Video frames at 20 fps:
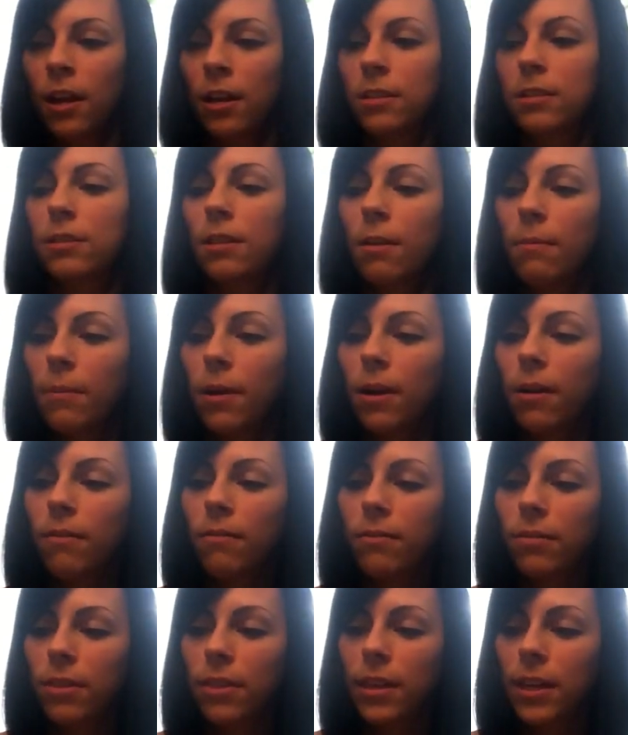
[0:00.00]
Some
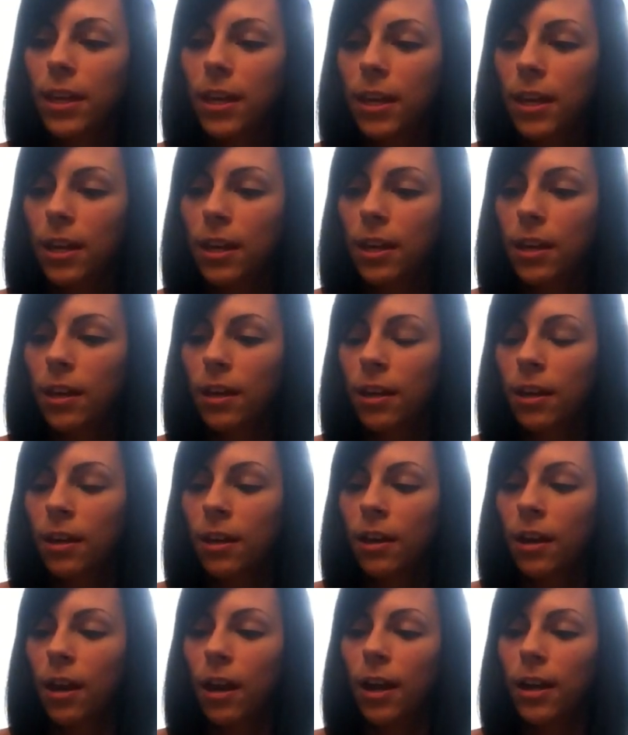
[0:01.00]
of the
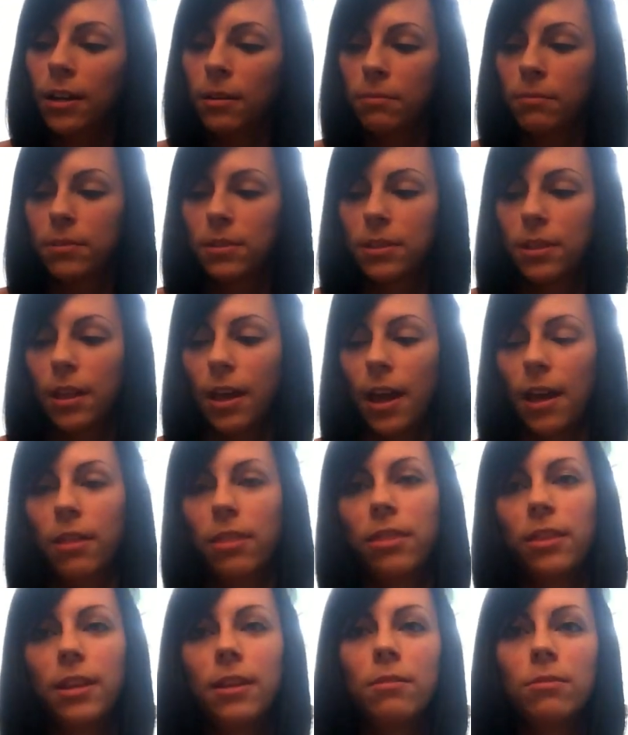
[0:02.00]
items
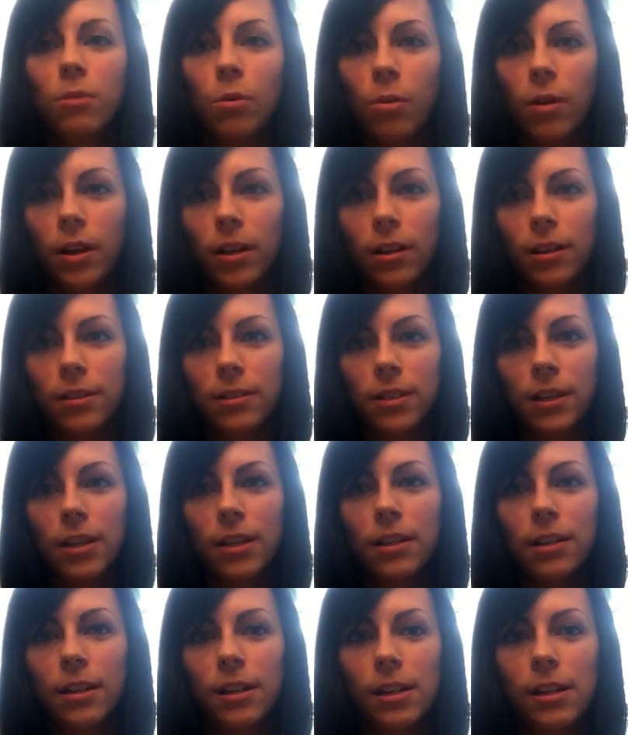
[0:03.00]
that Thieves oil is
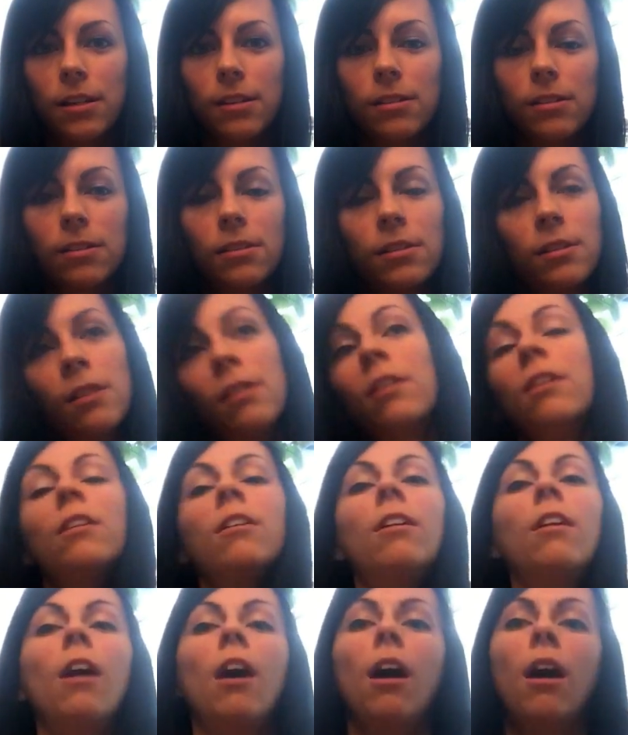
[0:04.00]
in is
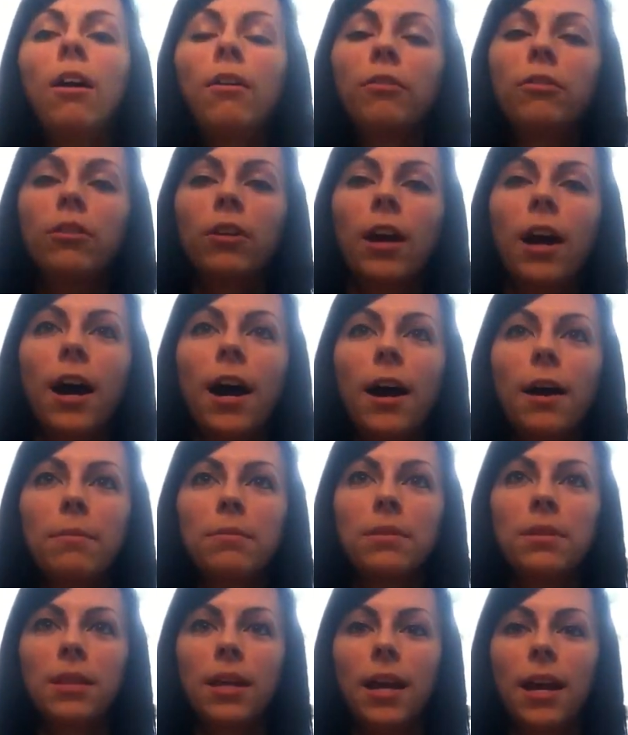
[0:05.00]
cough
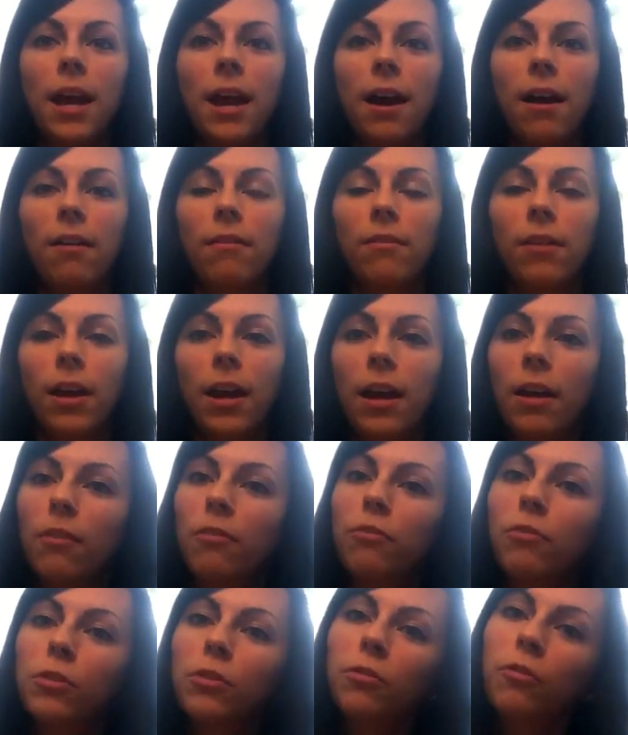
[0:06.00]
drops. They have a
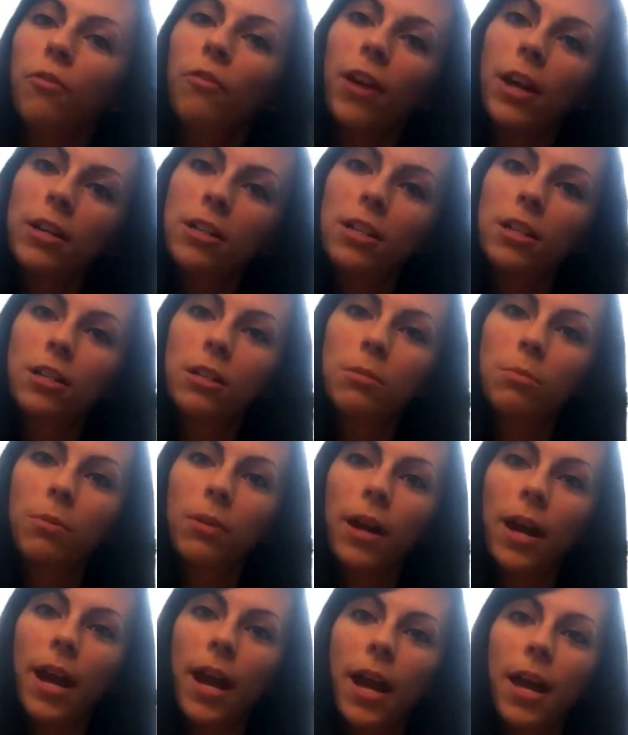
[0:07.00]
fruit and veggie
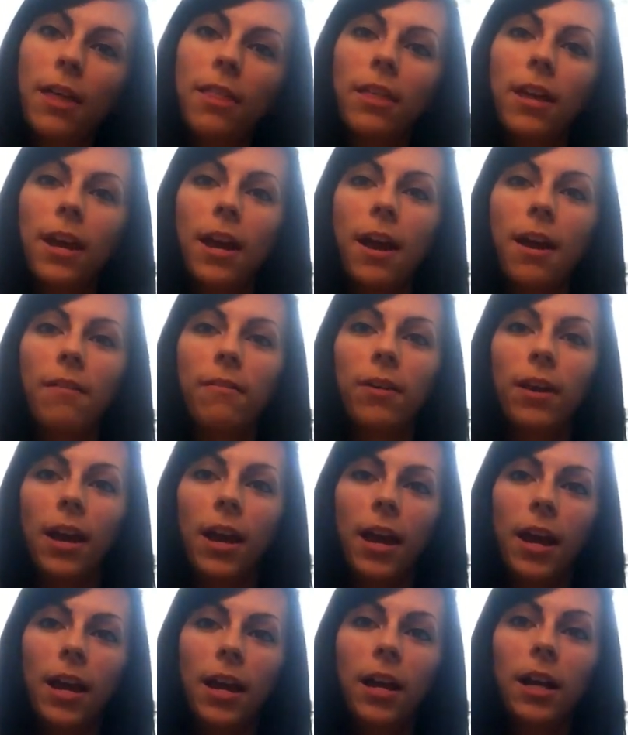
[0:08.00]
spray. They have
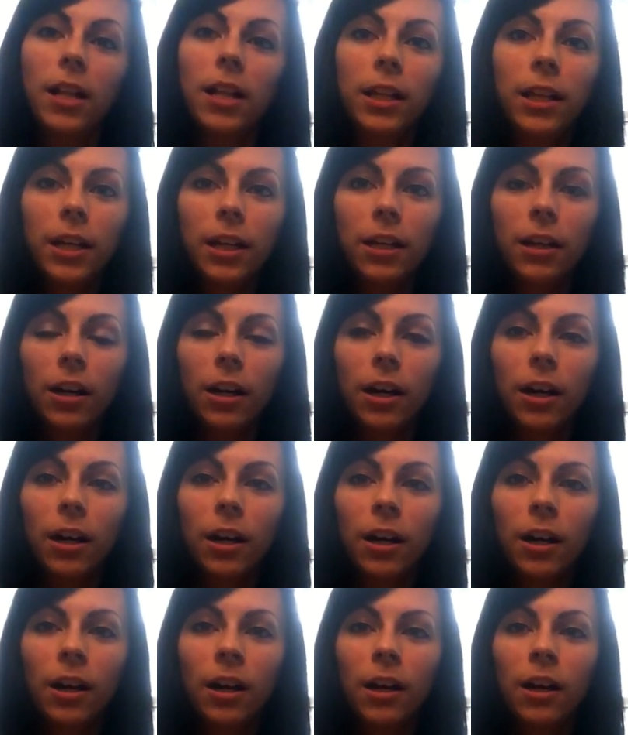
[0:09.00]
a
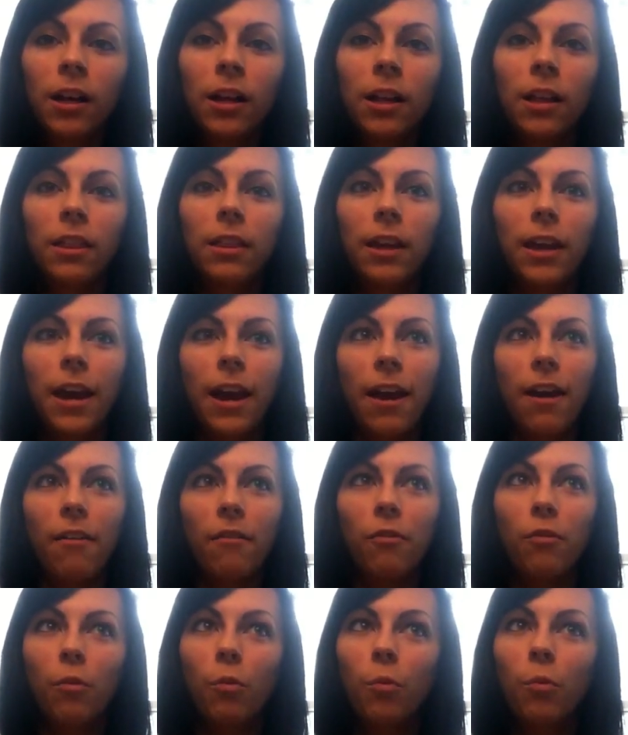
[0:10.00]
cleaner. They
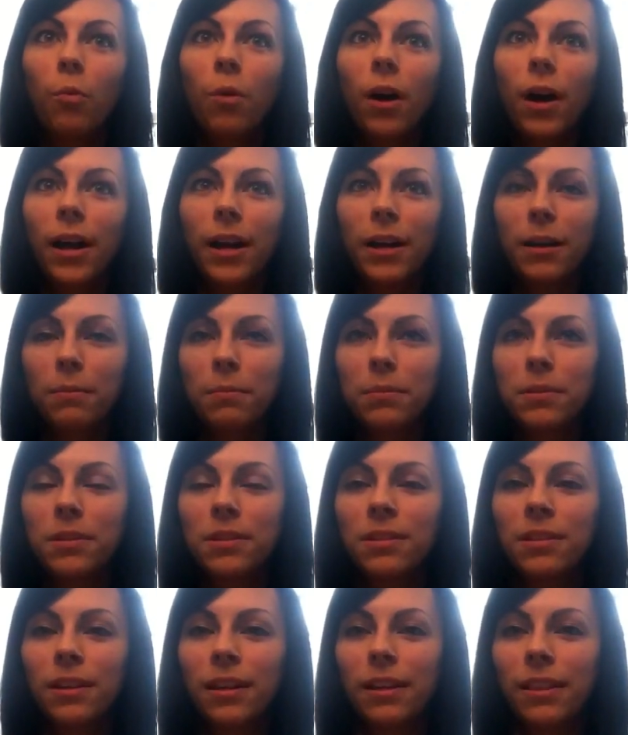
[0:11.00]
have
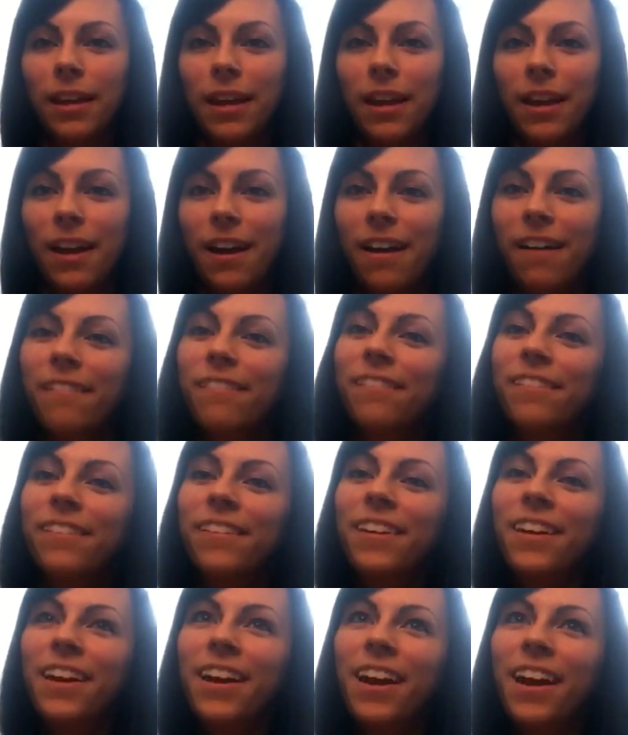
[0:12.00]
wipes. They have,
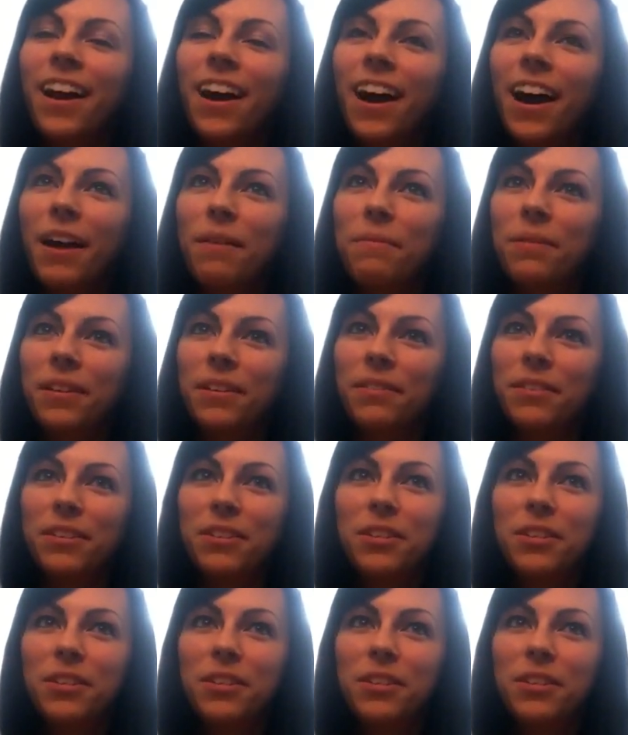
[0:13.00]
I believe, a